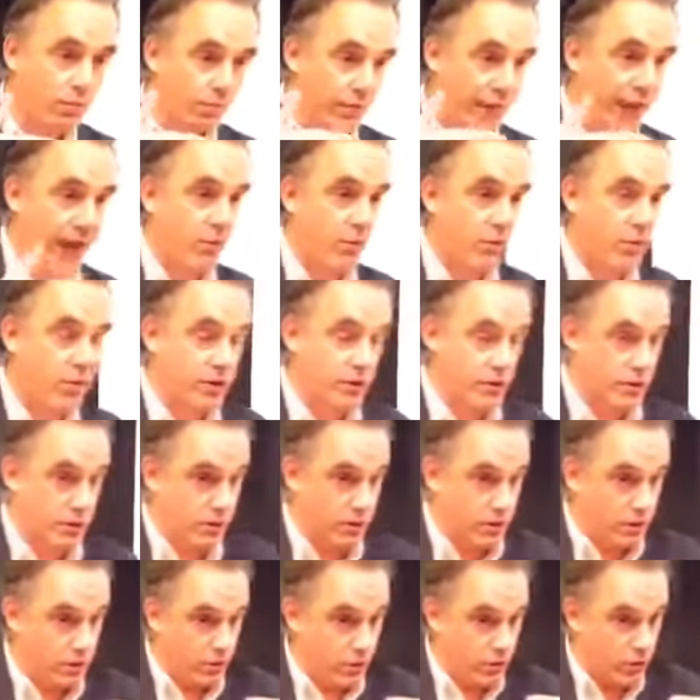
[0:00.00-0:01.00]
that would,
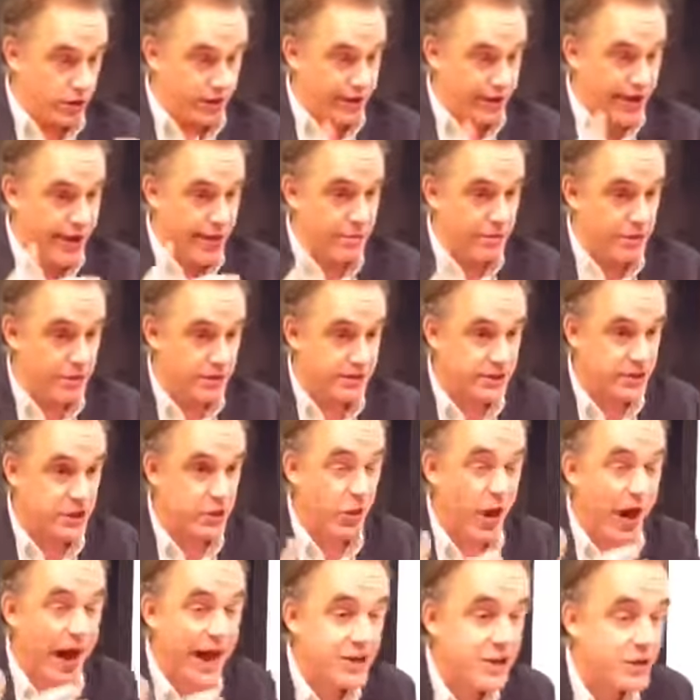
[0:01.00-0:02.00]
would enable us
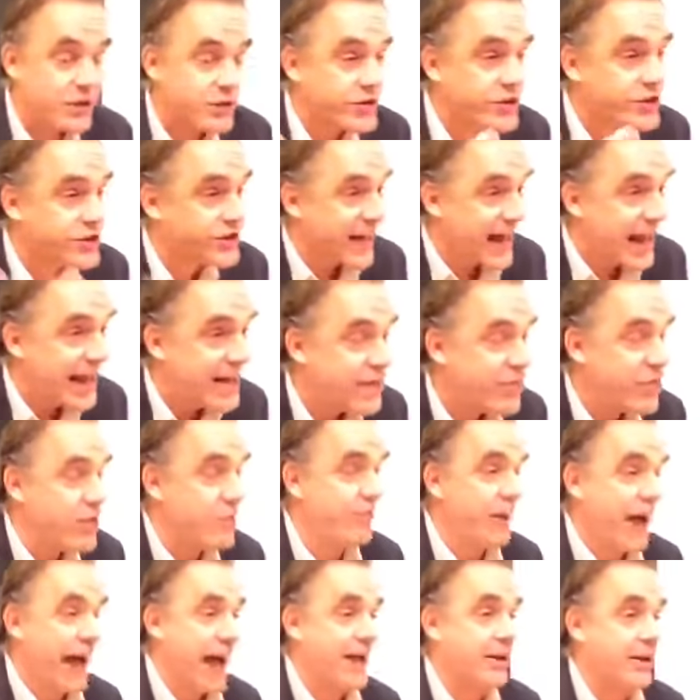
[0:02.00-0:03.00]
to understand
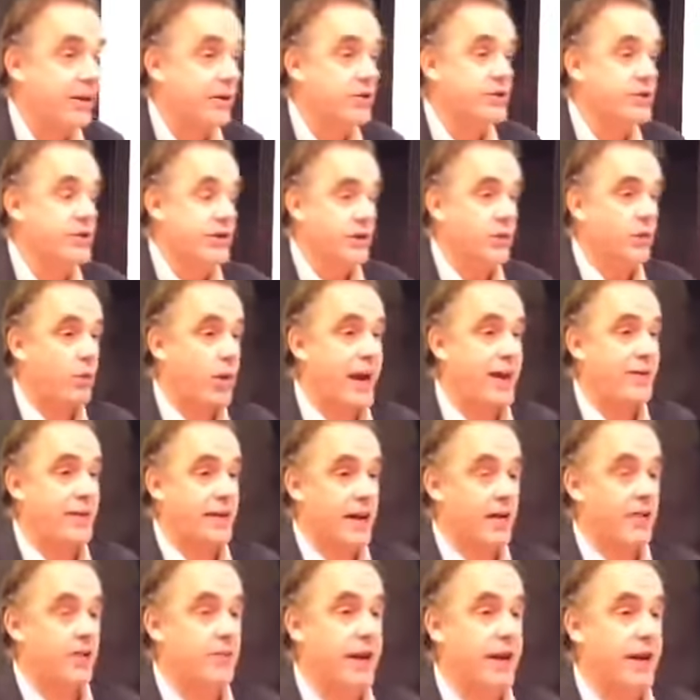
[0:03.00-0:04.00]
the patterns in a way
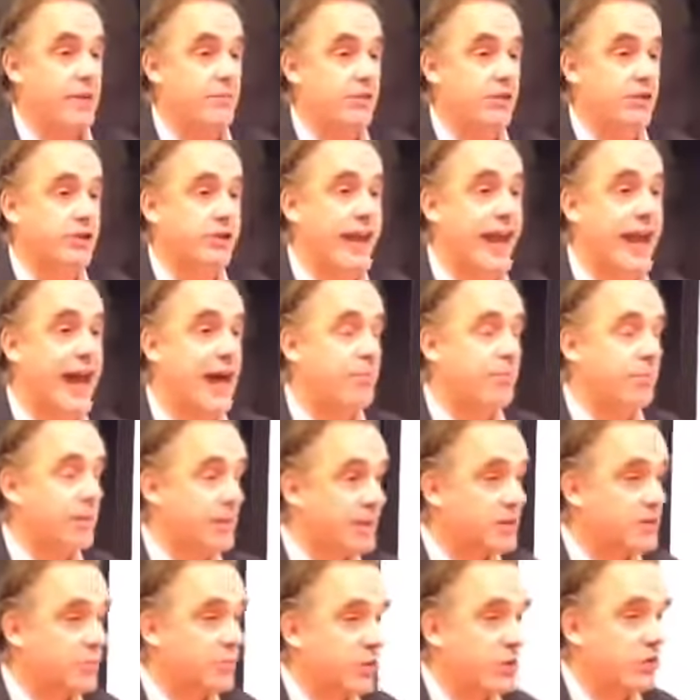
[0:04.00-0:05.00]
that other animals can't
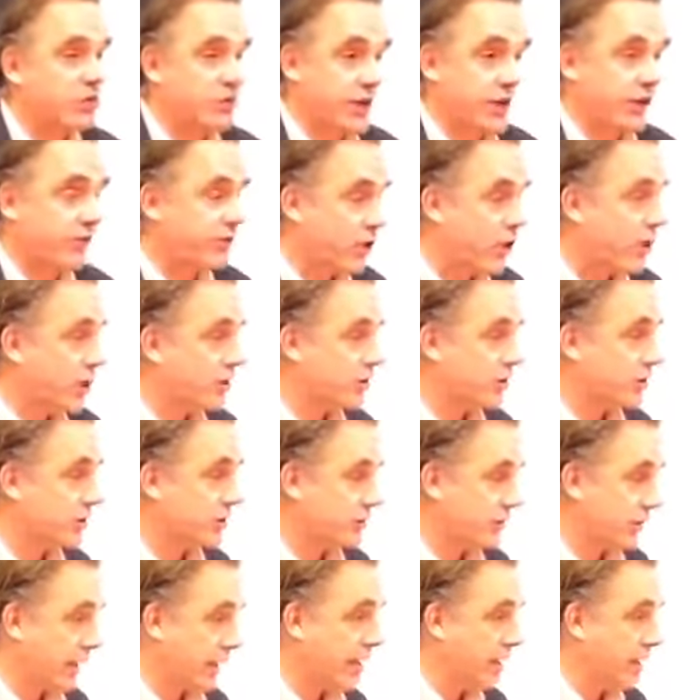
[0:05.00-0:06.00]
because we're self
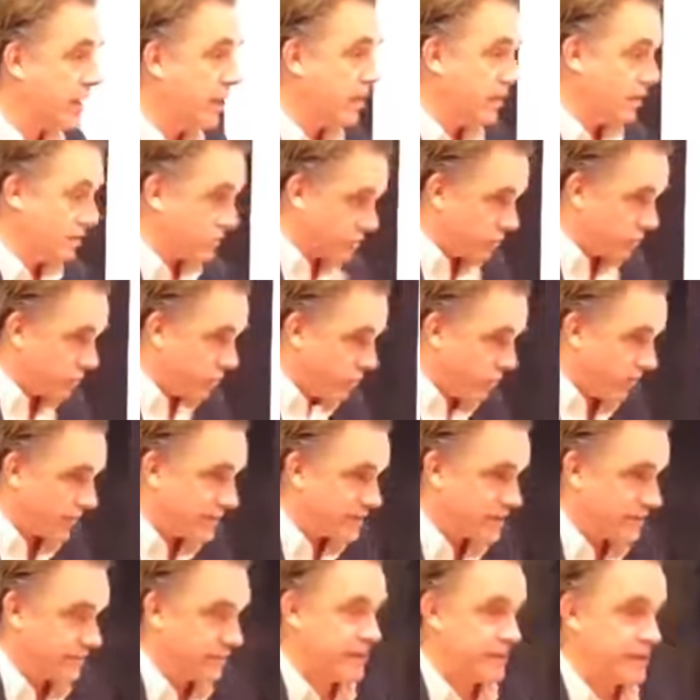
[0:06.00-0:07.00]
conscious, right? So, what
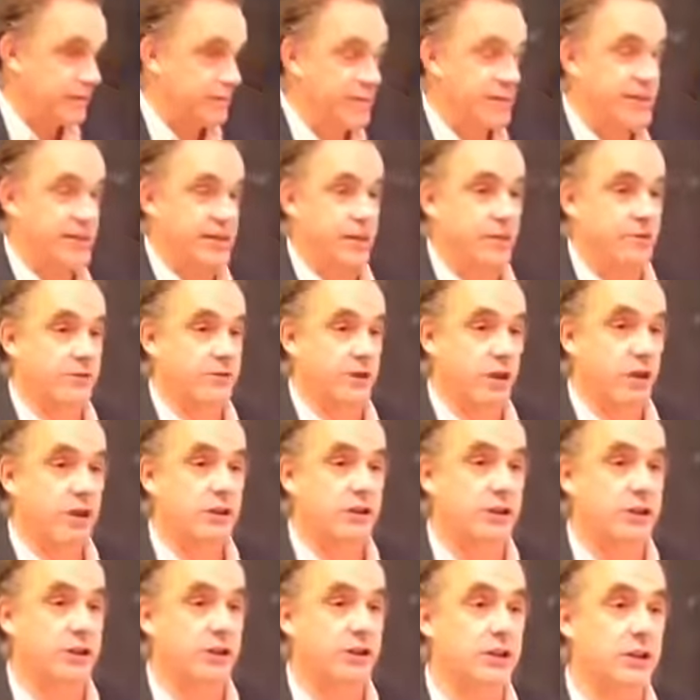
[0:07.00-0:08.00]
does it mean to be self
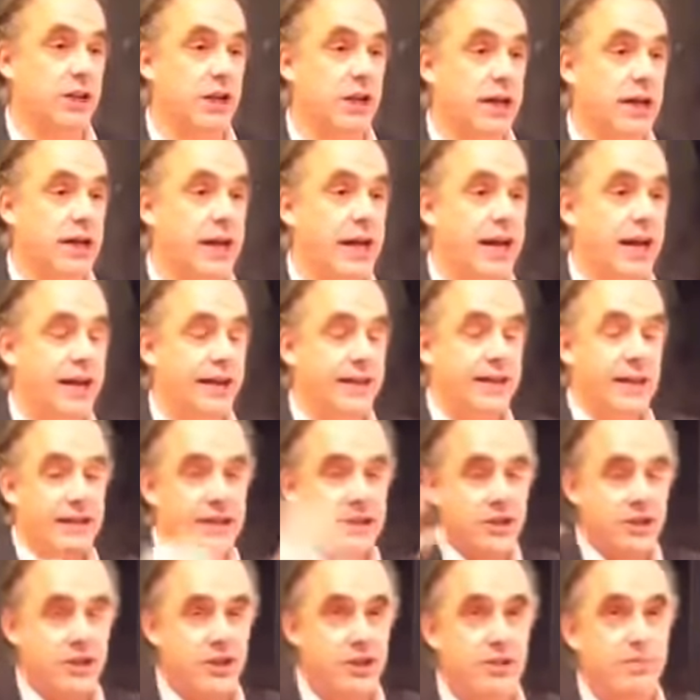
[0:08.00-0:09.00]
conscious? It
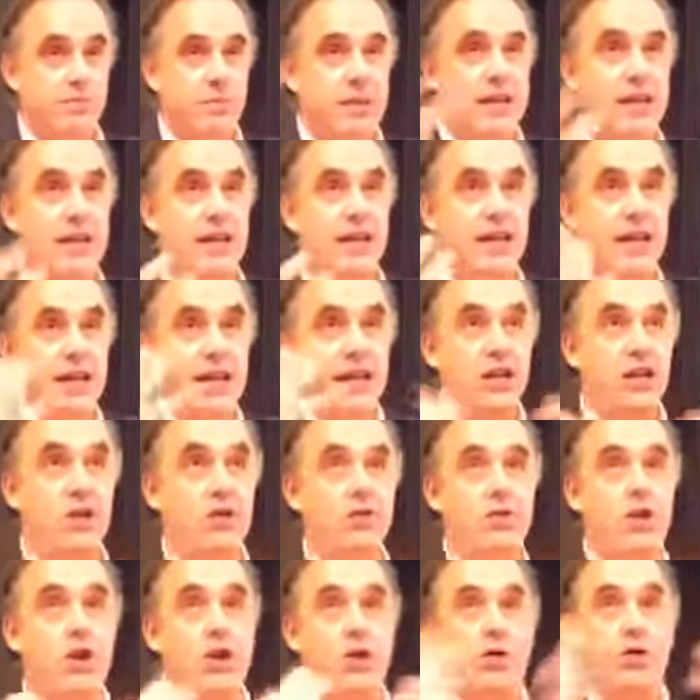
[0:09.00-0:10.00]
doesn't just mean that
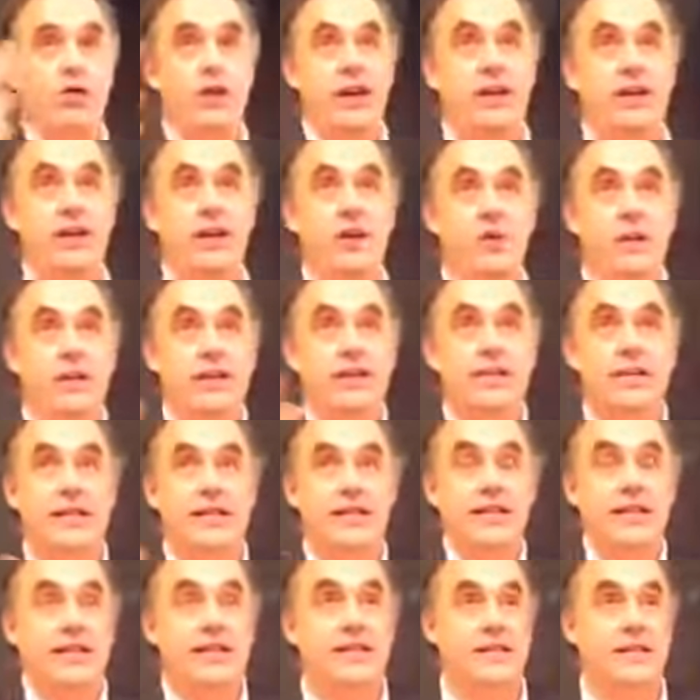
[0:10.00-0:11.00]
you know that you
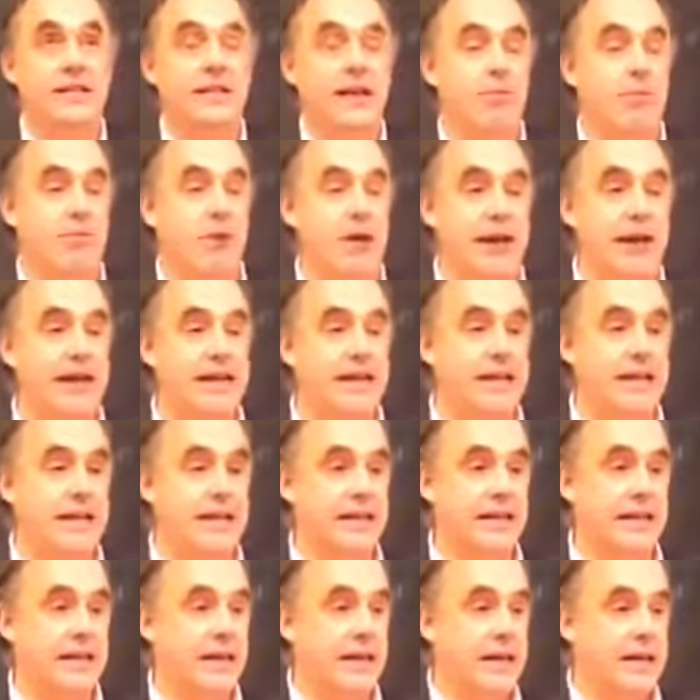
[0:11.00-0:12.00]
exist as a separate
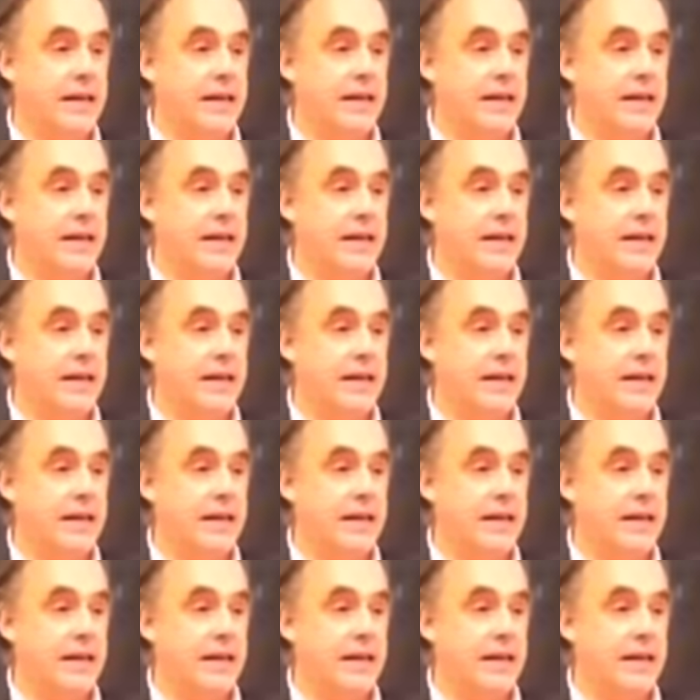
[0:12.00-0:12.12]
entity.